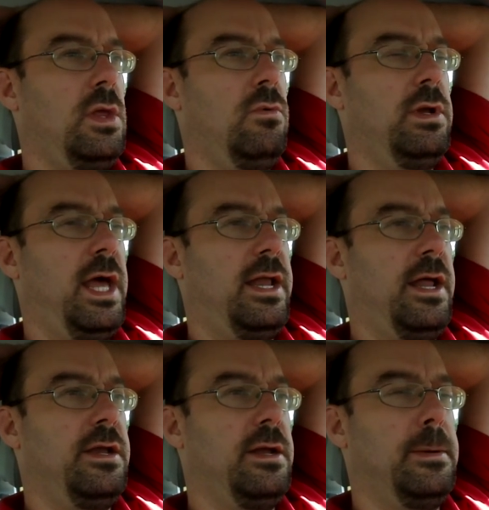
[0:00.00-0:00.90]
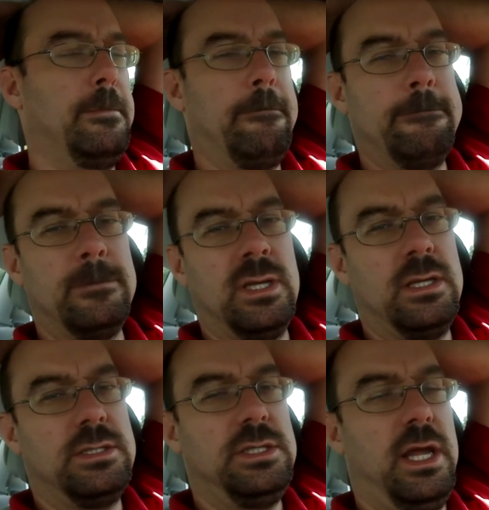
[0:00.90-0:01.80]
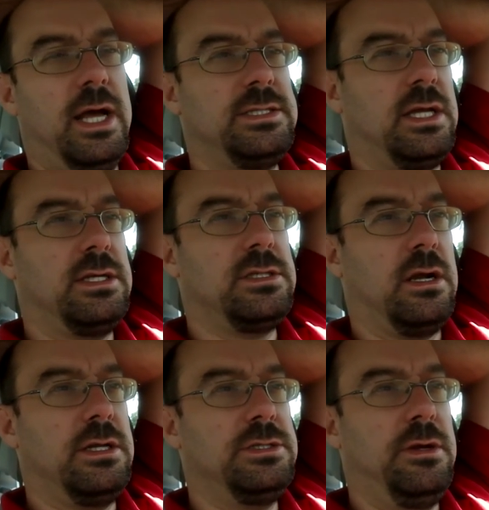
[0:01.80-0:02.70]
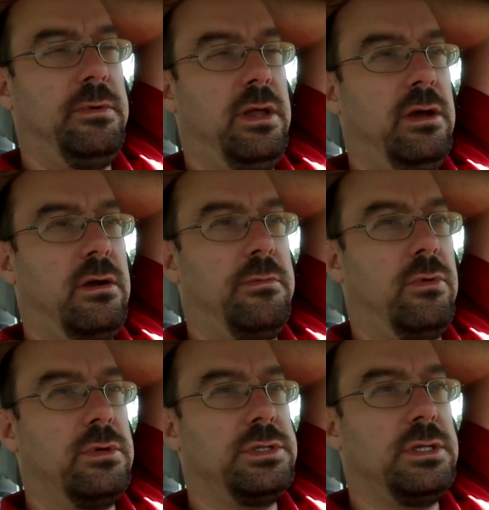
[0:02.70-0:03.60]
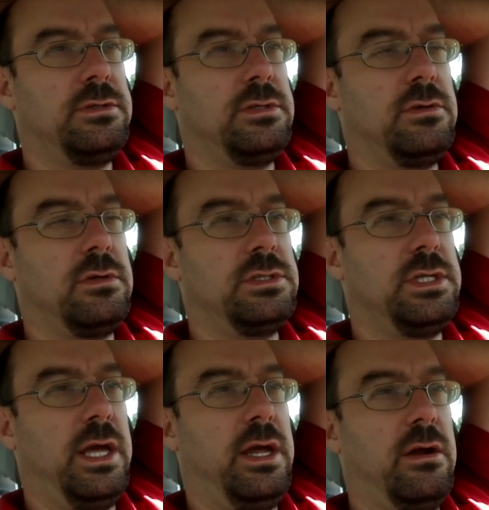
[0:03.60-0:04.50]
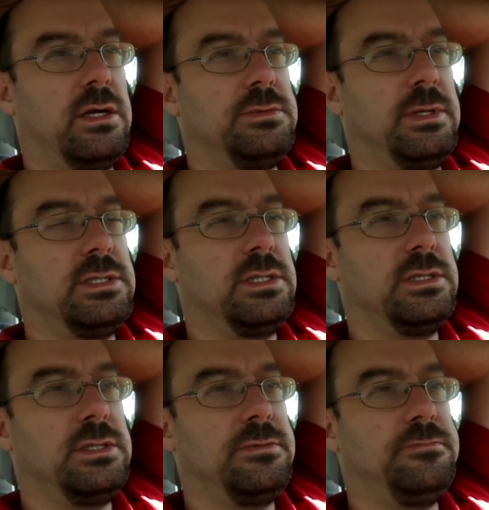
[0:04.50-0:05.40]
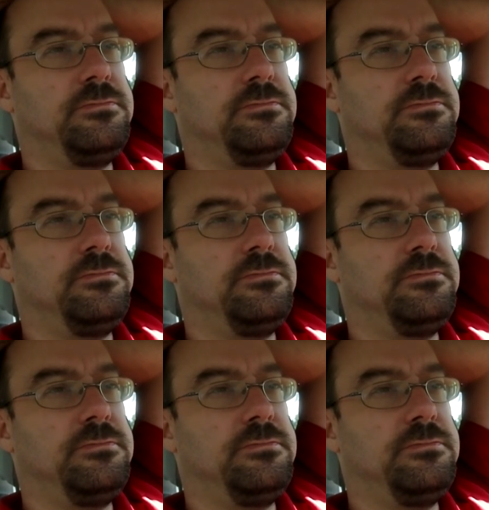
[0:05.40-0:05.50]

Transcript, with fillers: When that ended, she has to start contributing her portion towards daycare expenses.